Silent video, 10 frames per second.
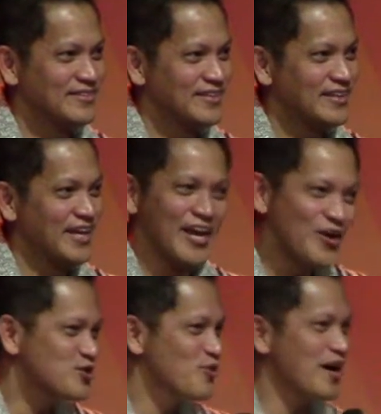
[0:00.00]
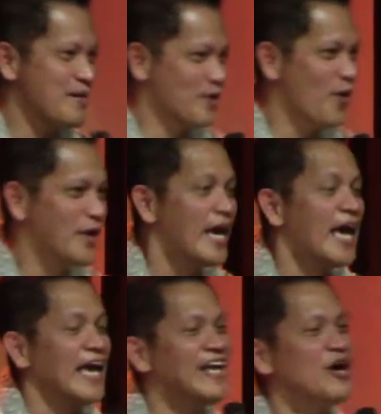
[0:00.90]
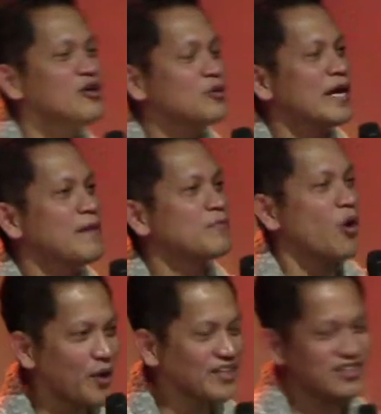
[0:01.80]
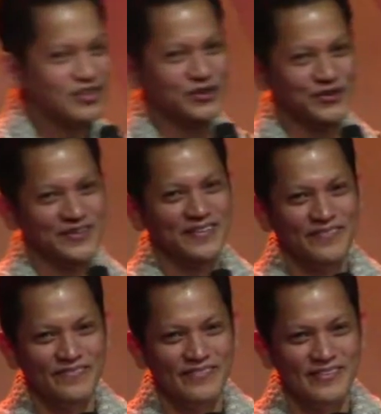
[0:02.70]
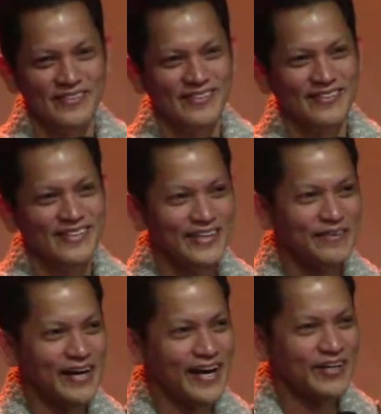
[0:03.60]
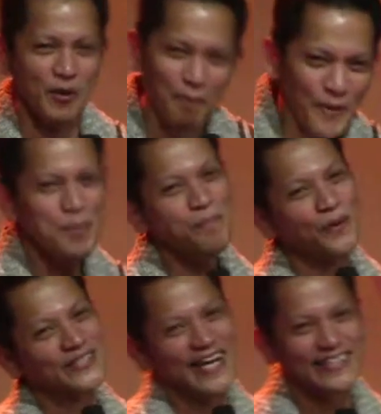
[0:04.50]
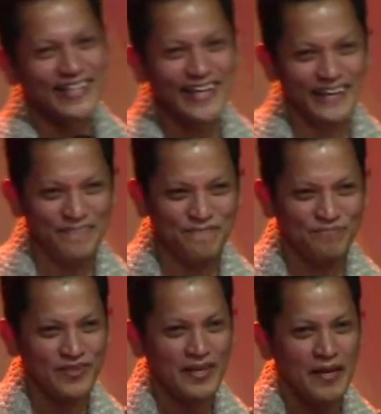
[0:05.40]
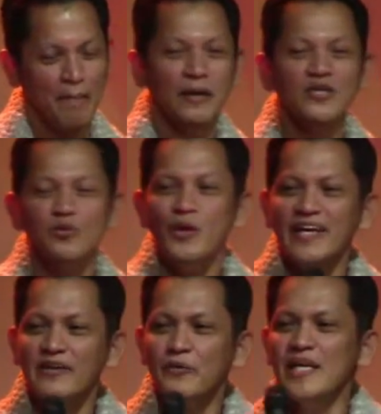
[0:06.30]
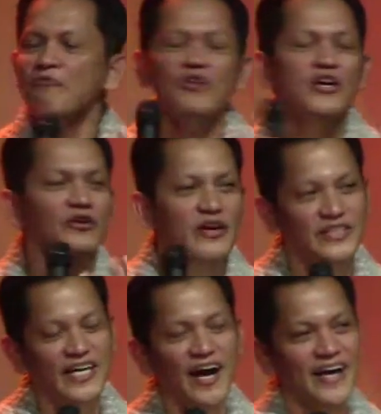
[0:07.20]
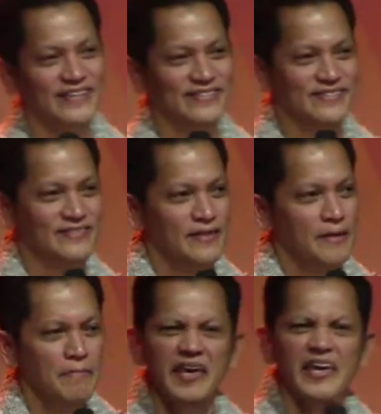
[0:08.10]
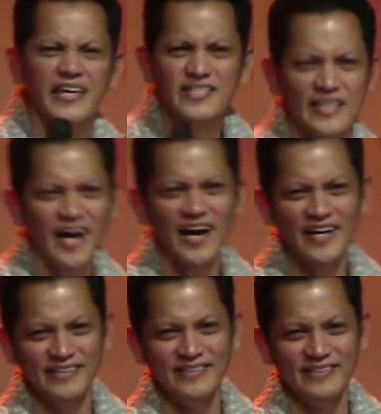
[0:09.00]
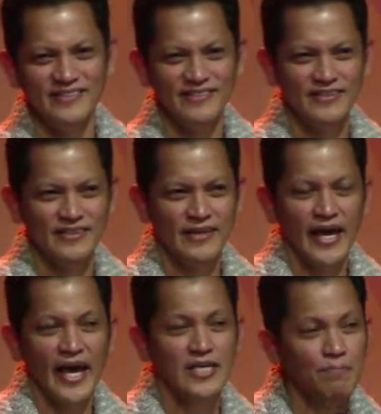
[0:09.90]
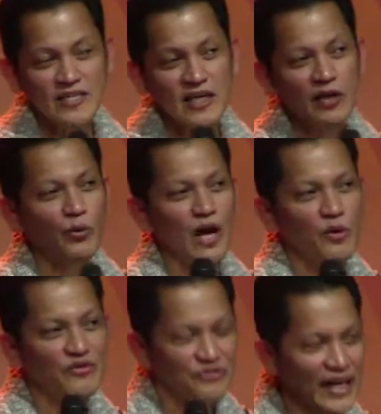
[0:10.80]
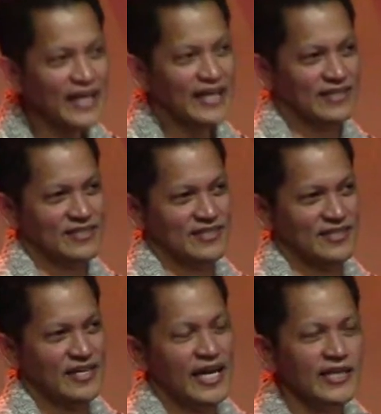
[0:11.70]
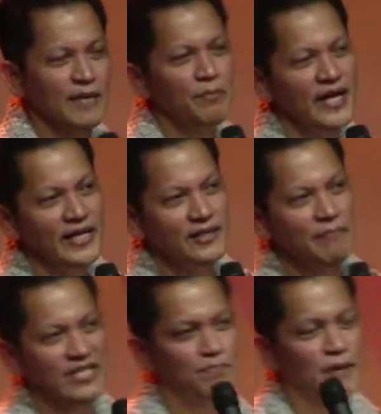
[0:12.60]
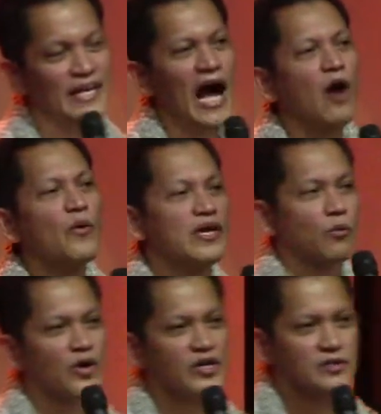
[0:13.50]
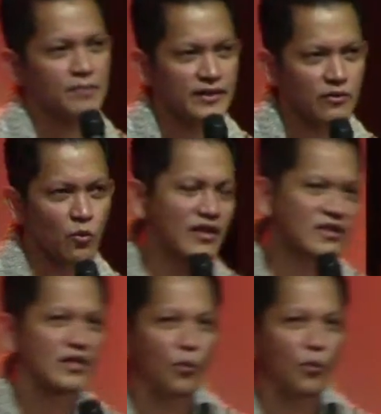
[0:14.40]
He knows where I'm going. He knows what I'm going through. Diba? Yun po yung importante. Because we cannot really figure out God. He is God. Especially with our feelings. Hindi po natin ma-explain how He works, but one thing we